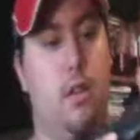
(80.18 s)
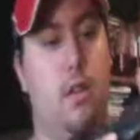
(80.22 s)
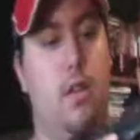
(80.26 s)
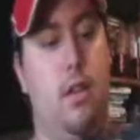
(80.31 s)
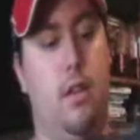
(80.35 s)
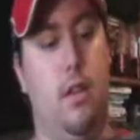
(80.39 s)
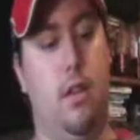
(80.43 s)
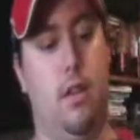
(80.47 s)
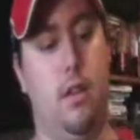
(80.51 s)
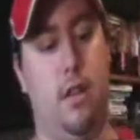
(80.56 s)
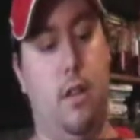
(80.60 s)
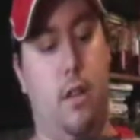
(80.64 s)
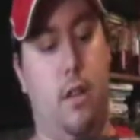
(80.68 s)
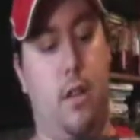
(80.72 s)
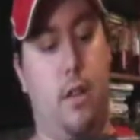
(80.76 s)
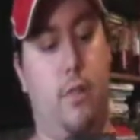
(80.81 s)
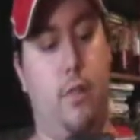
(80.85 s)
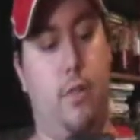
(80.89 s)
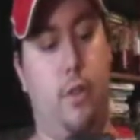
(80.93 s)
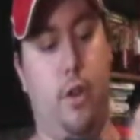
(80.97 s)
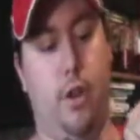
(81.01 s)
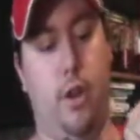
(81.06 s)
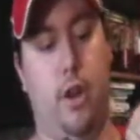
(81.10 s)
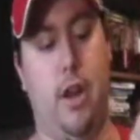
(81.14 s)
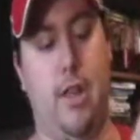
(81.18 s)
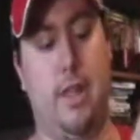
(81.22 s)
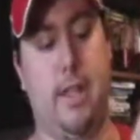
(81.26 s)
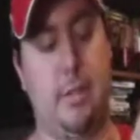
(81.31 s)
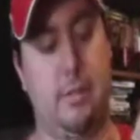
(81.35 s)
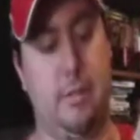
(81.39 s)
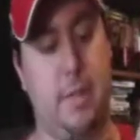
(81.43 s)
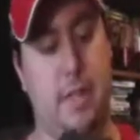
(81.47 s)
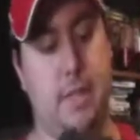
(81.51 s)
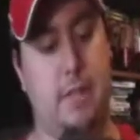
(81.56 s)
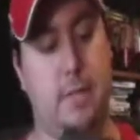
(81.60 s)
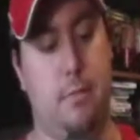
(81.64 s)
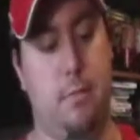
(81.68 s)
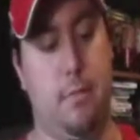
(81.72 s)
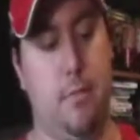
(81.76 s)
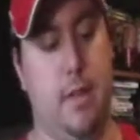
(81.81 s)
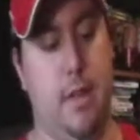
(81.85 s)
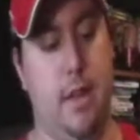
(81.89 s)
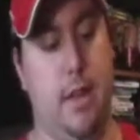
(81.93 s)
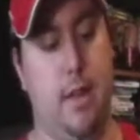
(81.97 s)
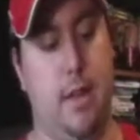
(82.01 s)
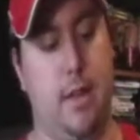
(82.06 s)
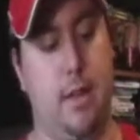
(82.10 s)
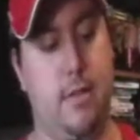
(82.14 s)
And for your guys' peace of
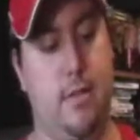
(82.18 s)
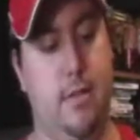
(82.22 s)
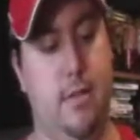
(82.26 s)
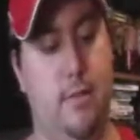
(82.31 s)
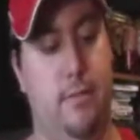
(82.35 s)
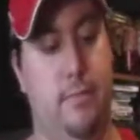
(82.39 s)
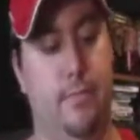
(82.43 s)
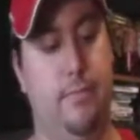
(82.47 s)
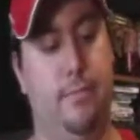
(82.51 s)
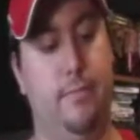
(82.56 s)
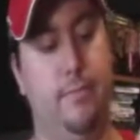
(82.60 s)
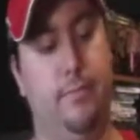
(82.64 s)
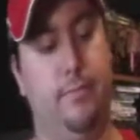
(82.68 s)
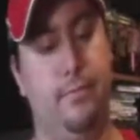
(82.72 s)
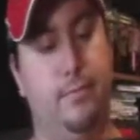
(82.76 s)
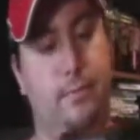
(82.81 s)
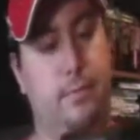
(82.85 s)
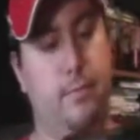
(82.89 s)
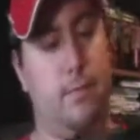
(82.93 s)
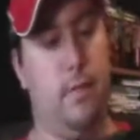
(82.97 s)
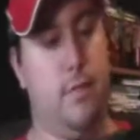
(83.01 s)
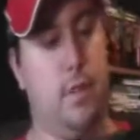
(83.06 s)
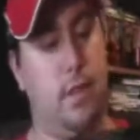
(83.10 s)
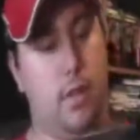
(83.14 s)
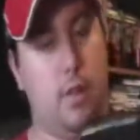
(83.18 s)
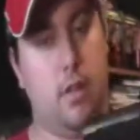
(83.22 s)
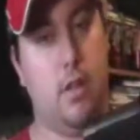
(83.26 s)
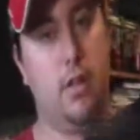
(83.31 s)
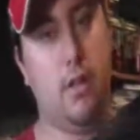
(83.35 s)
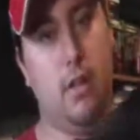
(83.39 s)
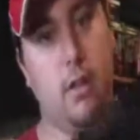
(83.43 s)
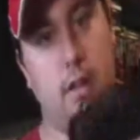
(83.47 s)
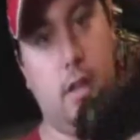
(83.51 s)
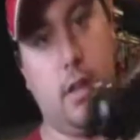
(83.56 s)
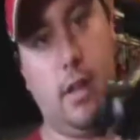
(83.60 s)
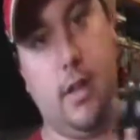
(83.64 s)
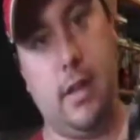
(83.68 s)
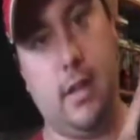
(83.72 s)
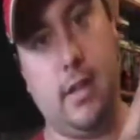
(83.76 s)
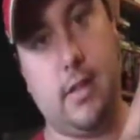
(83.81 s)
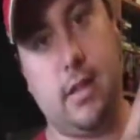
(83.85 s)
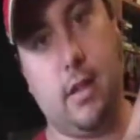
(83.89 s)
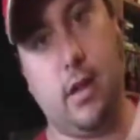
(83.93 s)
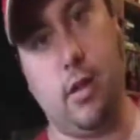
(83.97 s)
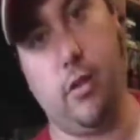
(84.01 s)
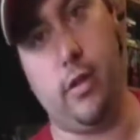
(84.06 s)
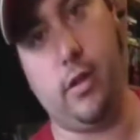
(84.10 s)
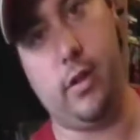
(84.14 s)
mind, it is
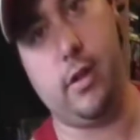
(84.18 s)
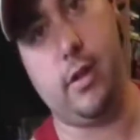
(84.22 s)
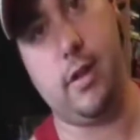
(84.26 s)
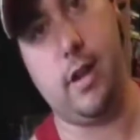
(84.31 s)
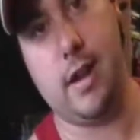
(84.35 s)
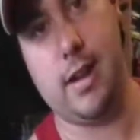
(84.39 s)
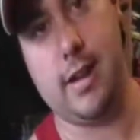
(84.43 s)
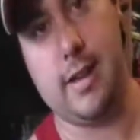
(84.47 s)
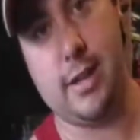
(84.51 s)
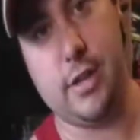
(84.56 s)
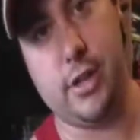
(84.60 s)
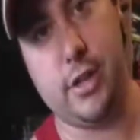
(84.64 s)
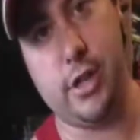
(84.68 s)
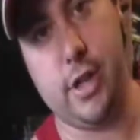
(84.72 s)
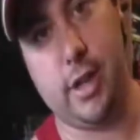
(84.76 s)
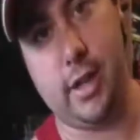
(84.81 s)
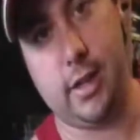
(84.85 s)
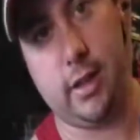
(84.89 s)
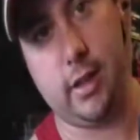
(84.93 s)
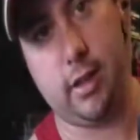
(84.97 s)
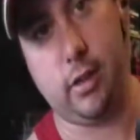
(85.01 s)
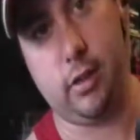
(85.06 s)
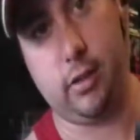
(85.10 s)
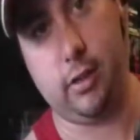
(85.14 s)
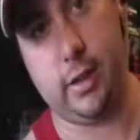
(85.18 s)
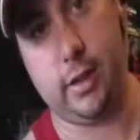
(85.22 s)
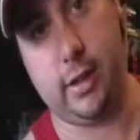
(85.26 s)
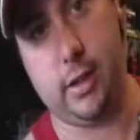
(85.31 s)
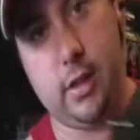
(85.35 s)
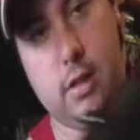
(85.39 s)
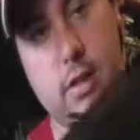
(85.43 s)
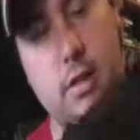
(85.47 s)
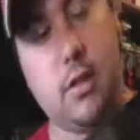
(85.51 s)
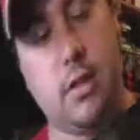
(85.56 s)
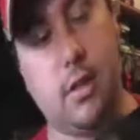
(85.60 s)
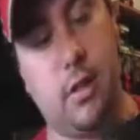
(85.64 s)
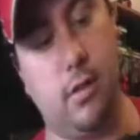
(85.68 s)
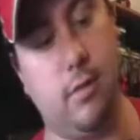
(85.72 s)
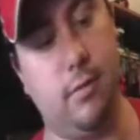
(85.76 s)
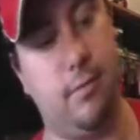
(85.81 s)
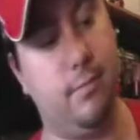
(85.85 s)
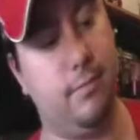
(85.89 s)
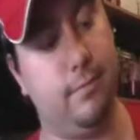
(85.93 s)
loaded. I did check it earlier, so